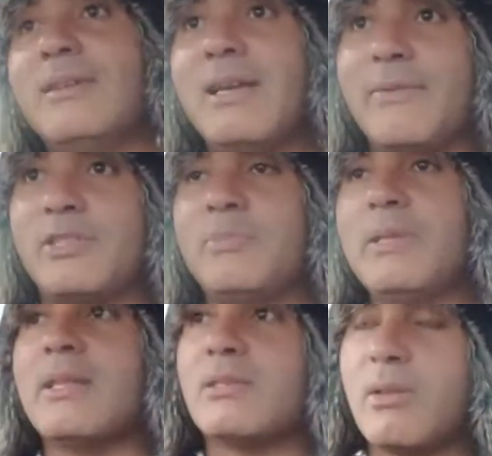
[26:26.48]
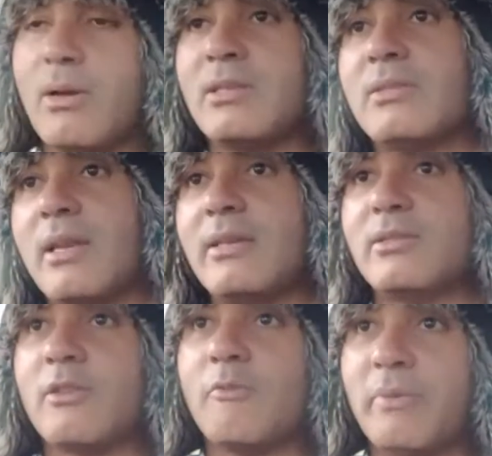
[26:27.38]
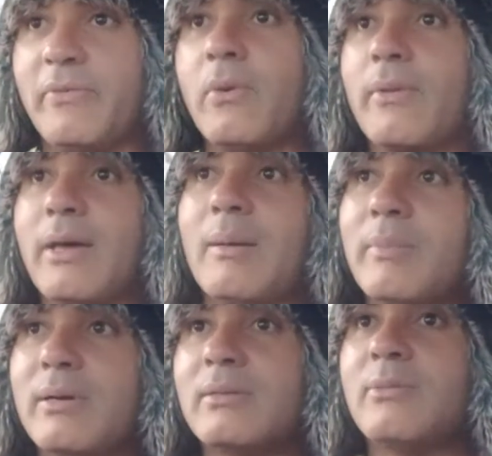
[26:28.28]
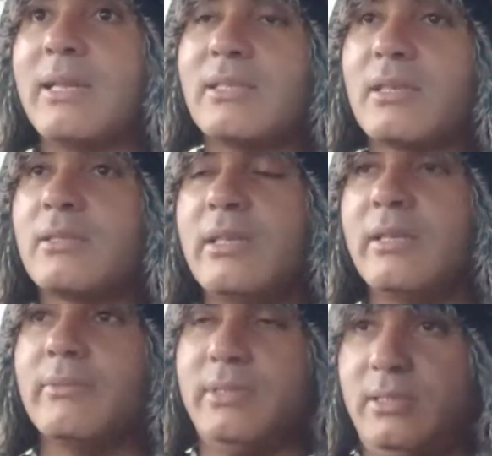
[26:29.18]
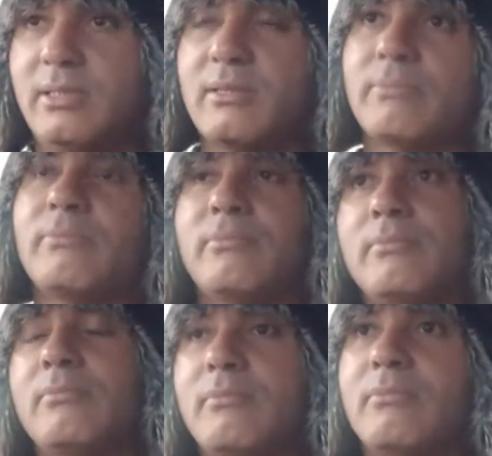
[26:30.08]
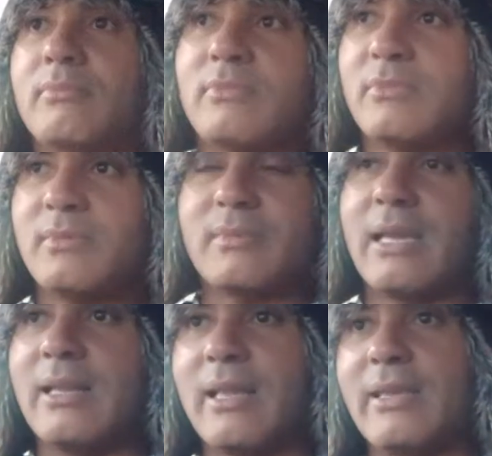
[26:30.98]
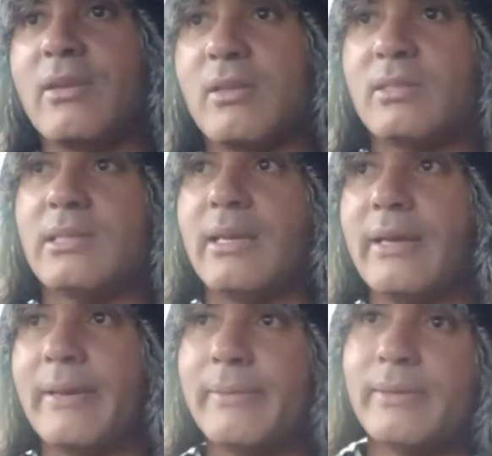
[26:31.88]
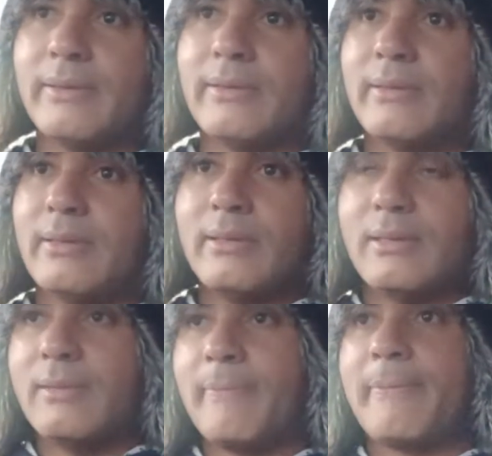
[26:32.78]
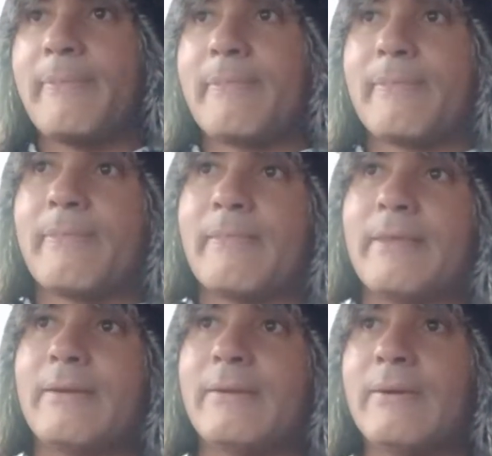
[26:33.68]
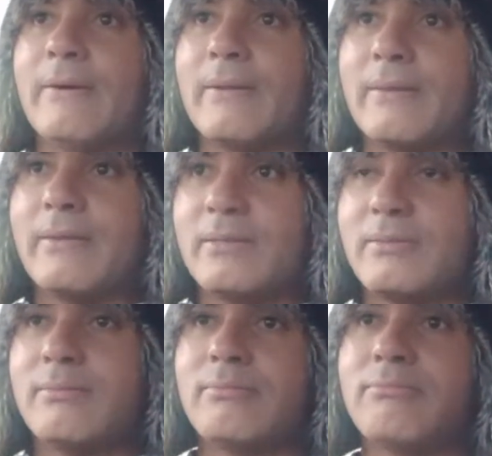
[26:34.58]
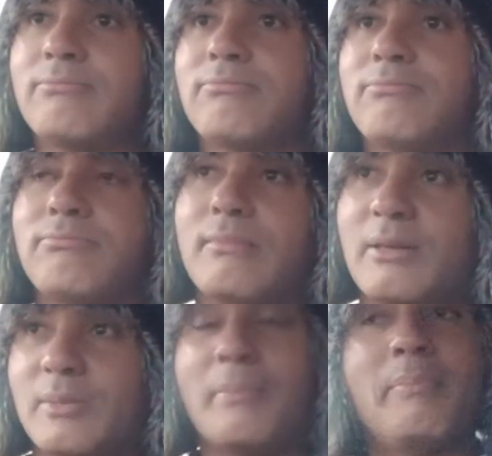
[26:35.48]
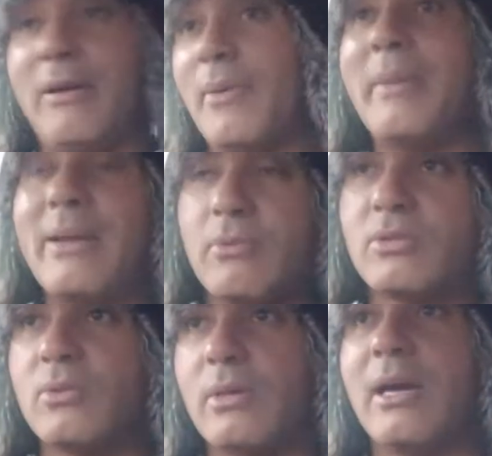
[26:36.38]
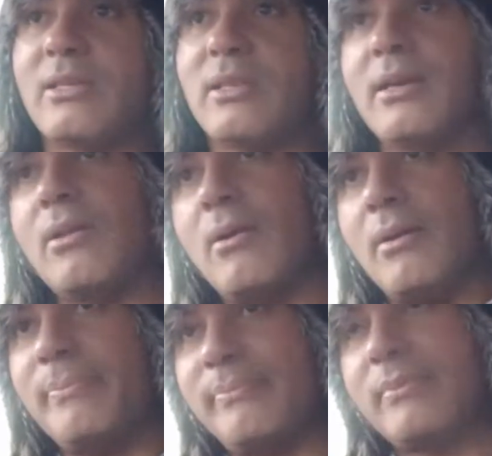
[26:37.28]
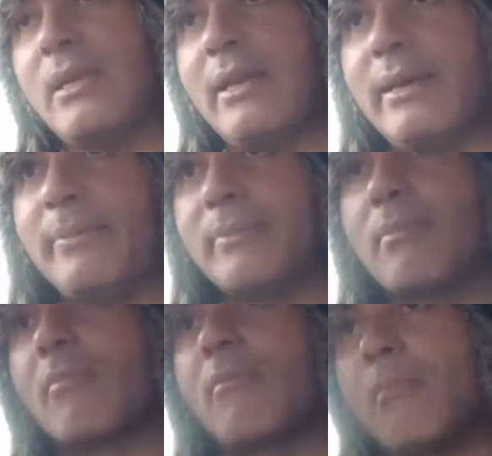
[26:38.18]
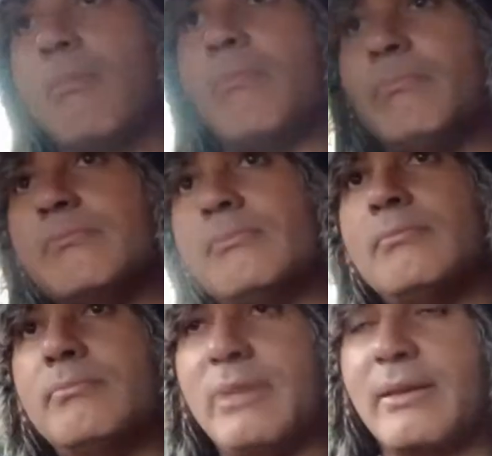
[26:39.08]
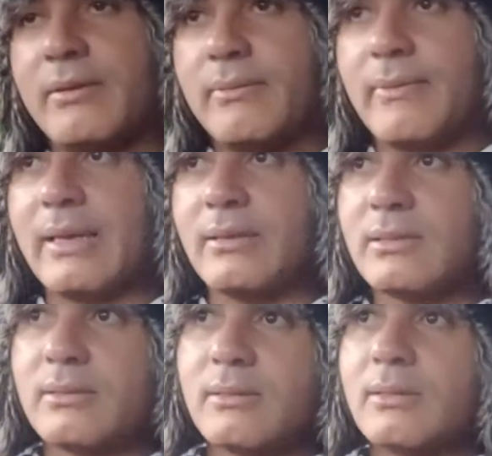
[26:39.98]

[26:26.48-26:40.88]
I've experienced a lot of strange stuff before that, but 2016 was kind of like, you could say, I don't know, this was a bit of a milestone actually. A lot of kind of big things.